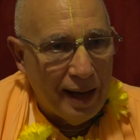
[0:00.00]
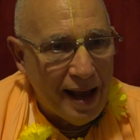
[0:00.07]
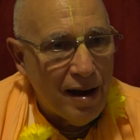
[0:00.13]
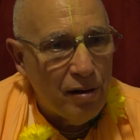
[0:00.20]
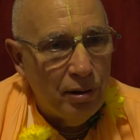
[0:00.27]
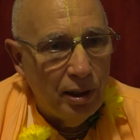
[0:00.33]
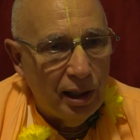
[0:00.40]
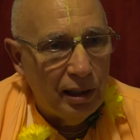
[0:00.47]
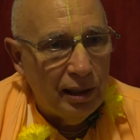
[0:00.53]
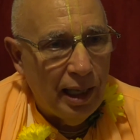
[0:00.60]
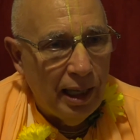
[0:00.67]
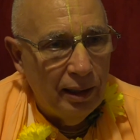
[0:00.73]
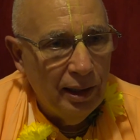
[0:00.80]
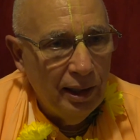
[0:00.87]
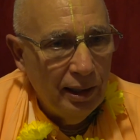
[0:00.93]
out a
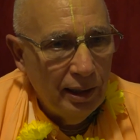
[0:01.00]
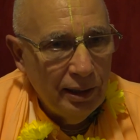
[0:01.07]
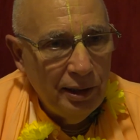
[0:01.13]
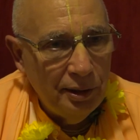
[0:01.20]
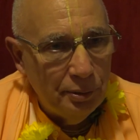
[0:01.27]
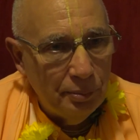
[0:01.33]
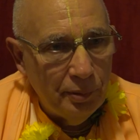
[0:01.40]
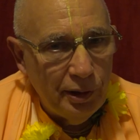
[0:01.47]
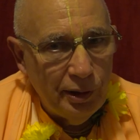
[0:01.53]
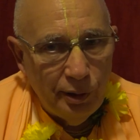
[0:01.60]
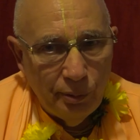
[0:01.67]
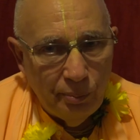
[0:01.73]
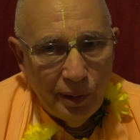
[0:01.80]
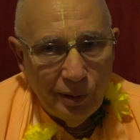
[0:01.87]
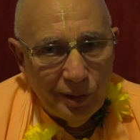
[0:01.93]
lot.
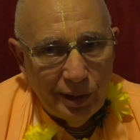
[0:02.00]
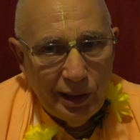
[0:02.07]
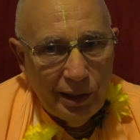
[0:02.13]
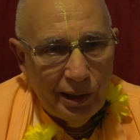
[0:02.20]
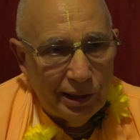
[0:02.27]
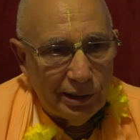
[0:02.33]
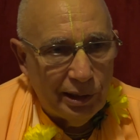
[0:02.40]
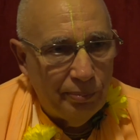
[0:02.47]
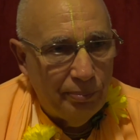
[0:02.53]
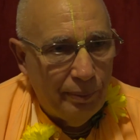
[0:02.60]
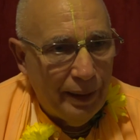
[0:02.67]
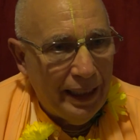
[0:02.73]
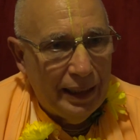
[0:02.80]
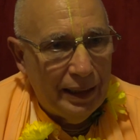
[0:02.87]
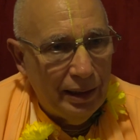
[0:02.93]
Humility doesn't
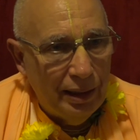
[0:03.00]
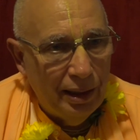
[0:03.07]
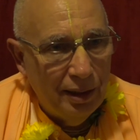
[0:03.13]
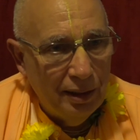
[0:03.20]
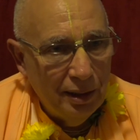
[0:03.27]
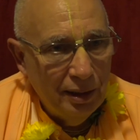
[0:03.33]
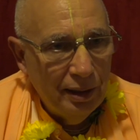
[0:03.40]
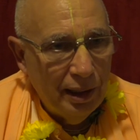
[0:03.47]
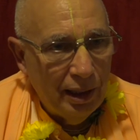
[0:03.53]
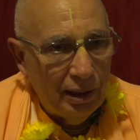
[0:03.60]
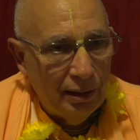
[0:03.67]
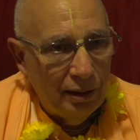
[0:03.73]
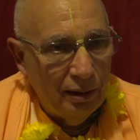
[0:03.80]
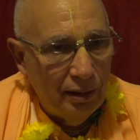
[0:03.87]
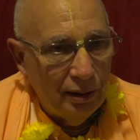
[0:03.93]
mean,
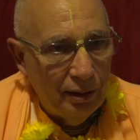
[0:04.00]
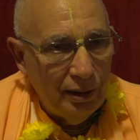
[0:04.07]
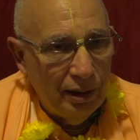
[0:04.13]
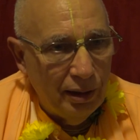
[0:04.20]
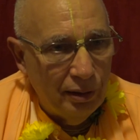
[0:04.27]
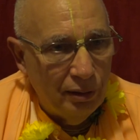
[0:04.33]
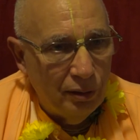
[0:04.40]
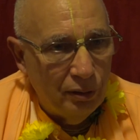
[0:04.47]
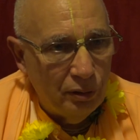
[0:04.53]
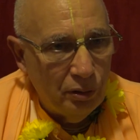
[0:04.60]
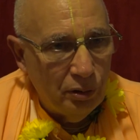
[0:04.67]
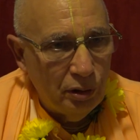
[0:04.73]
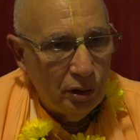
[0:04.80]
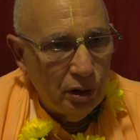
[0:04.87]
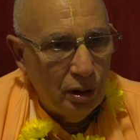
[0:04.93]
and you know,
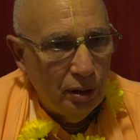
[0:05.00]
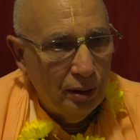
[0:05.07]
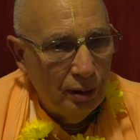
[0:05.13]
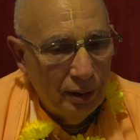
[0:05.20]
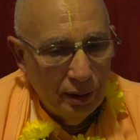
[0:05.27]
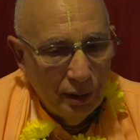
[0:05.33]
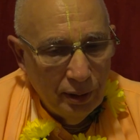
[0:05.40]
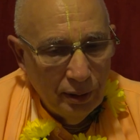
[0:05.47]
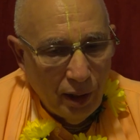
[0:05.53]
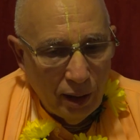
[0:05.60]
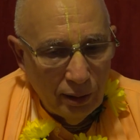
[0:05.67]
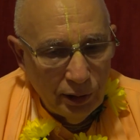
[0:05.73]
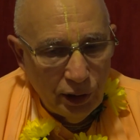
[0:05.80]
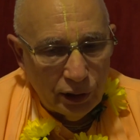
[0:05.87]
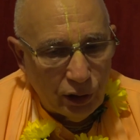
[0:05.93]

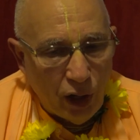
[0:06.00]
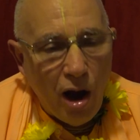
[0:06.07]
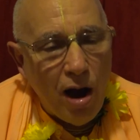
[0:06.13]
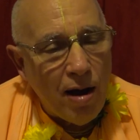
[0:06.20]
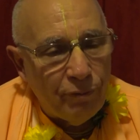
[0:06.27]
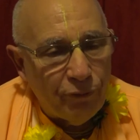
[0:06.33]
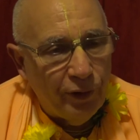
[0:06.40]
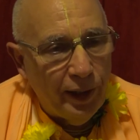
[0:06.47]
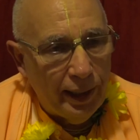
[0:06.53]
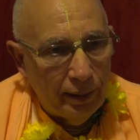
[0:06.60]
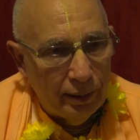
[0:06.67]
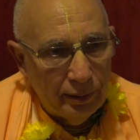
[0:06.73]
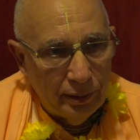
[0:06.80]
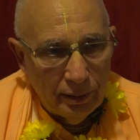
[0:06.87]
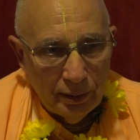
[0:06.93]
just
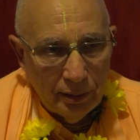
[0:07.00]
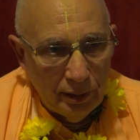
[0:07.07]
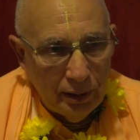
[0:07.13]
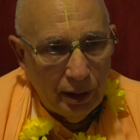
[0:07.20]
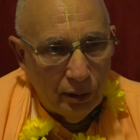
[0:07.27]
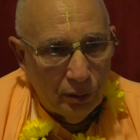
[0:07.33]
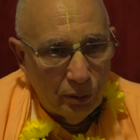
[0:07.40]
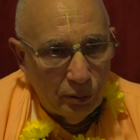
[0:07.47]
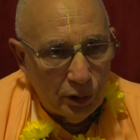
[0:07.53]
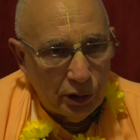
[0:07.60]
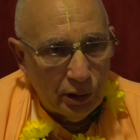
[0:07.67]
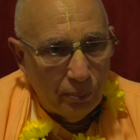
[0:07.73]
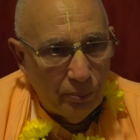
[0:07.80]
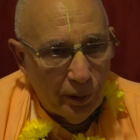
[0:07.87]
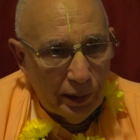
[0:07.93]
offering, you know,
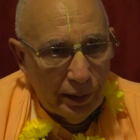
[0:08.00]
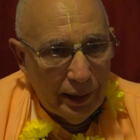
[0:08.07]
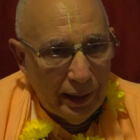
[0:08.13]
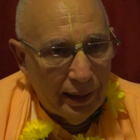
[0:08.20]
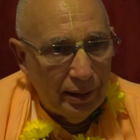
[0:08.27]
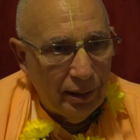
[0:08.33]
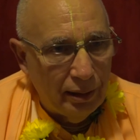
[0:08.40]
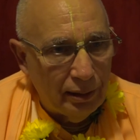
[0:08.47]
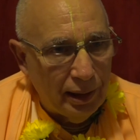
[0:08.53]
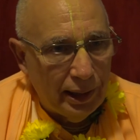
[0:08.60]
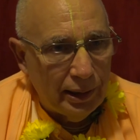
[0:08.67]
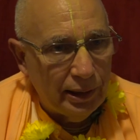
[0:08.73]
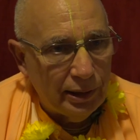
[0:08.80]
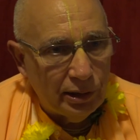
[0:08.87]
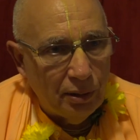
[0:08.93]
someone in,
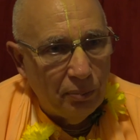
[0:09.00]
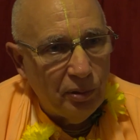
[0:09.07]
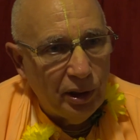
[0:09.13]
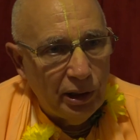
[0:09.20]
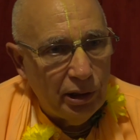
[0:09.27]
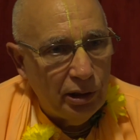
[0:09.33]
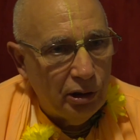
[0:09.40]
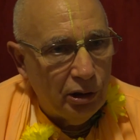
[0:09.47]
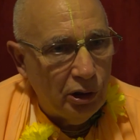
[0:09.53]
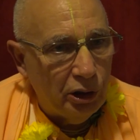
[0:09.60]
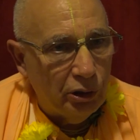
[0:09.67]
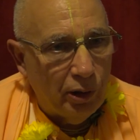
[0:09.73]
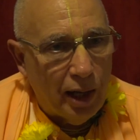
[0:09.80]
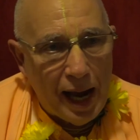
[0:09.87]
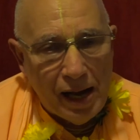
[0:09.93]
letting someone into
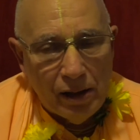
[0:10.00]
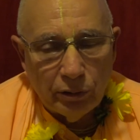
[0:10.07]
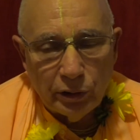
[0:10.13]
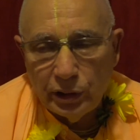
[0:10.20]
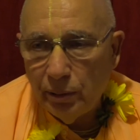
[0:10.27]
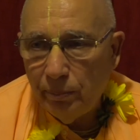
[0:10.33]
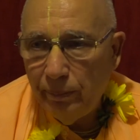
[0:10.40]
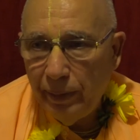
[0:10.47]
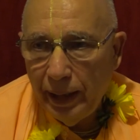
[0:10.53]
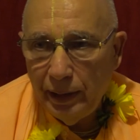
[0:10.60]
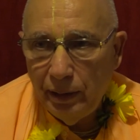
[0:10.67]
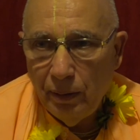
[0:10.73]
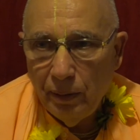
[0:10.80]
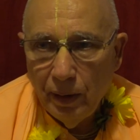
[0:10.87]
your house that may